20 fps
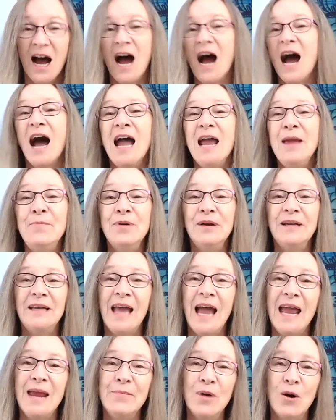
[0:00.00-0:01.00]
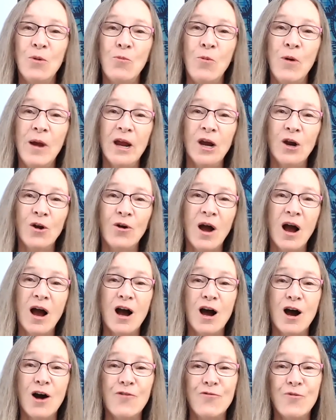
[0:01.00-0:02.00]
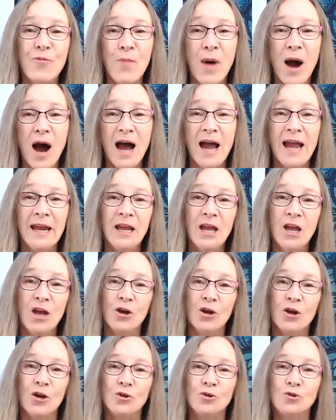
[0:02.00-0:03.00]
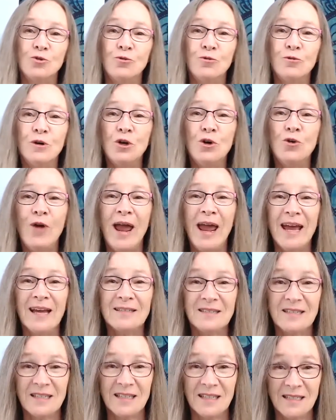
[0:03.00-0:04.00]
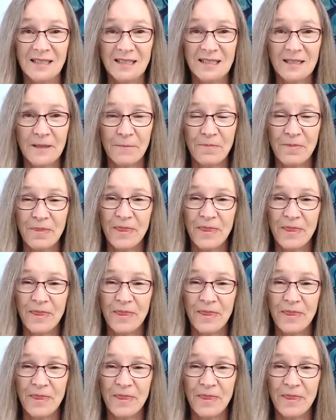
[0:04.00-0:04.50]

I became aware of my true essence,